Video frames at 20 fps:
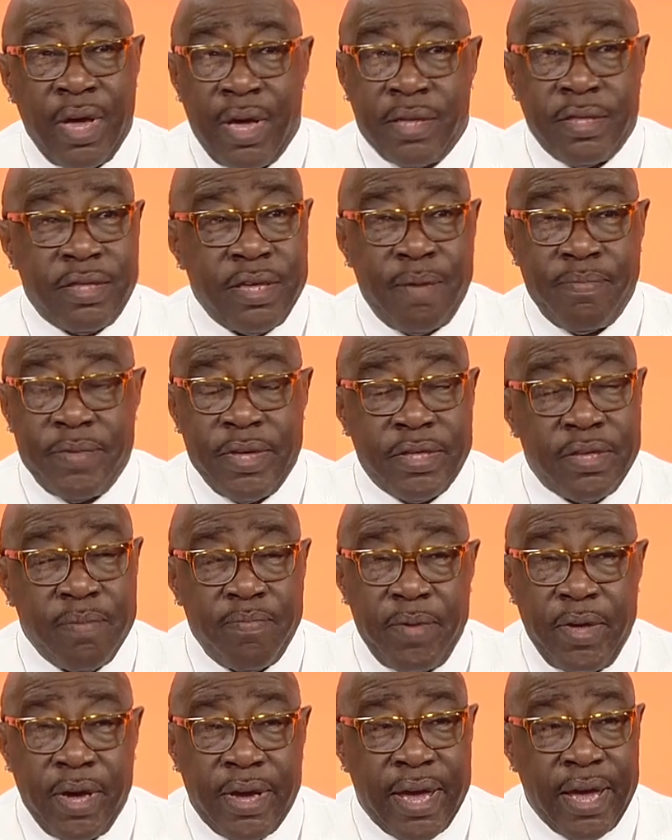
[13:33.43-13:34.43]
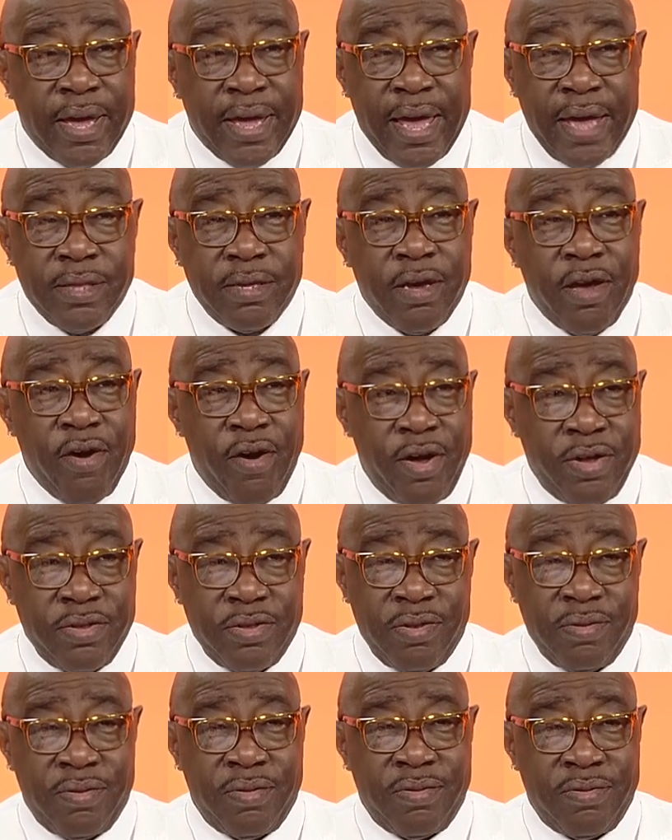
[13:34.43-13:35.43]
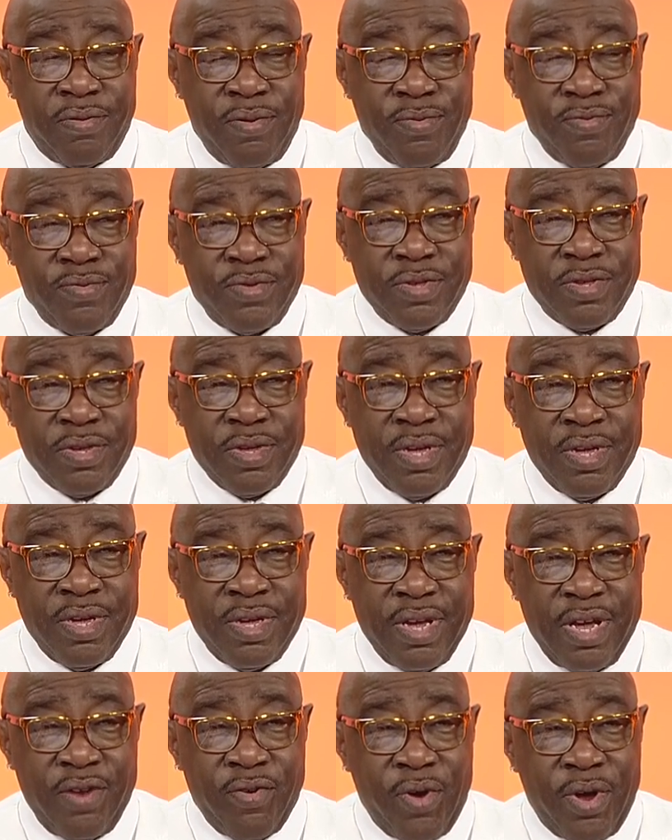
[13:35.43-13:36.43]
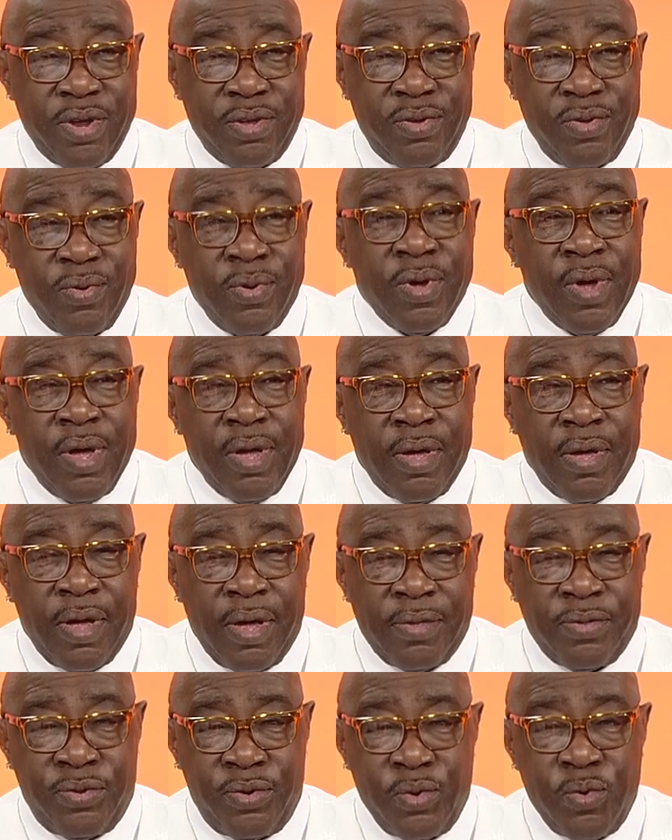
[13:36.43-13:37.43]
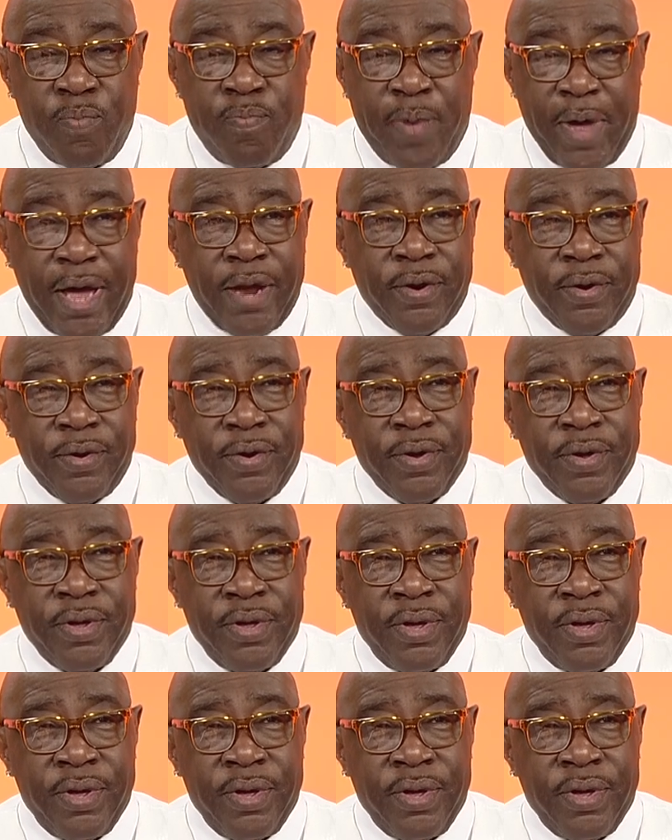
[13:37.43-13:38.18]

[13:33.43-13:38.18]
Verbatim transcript: Some just to be a kindergarten student in order to do better.